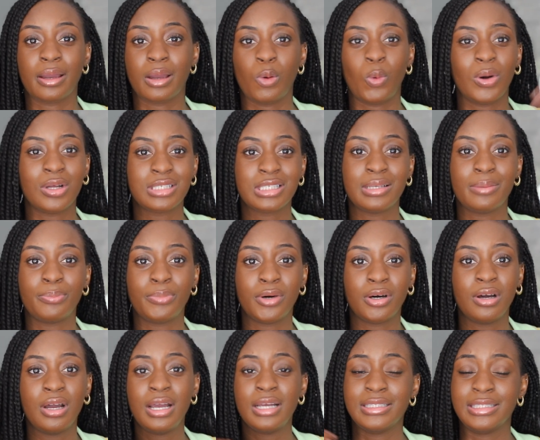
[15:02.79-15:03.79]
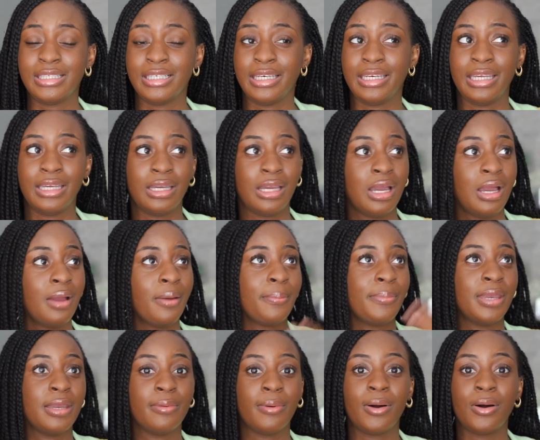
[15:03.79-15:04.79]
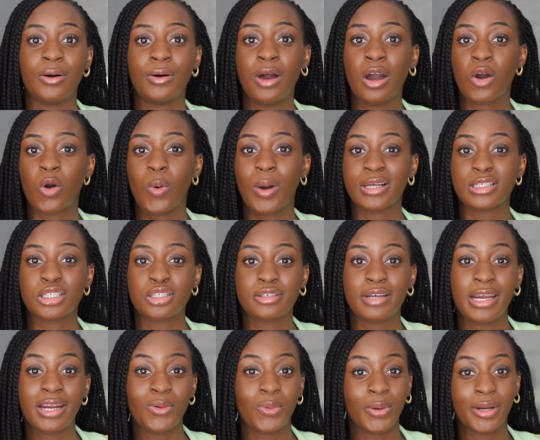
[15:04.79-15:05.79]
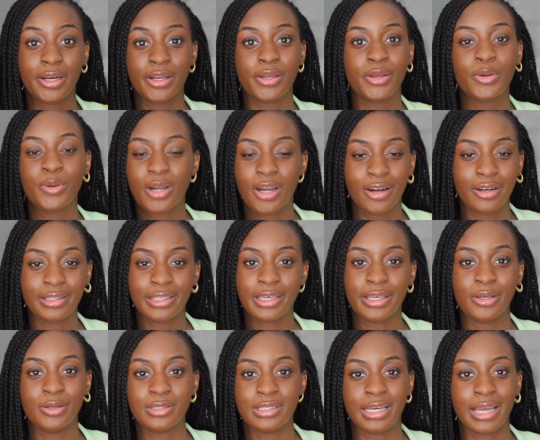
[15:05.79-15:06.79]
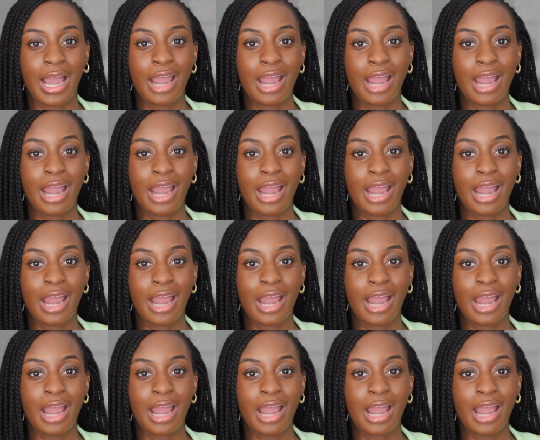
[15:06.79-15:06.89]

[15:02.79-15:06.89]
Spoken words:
Wealthsimple, TD, BMO, Questrade, what are you currently using?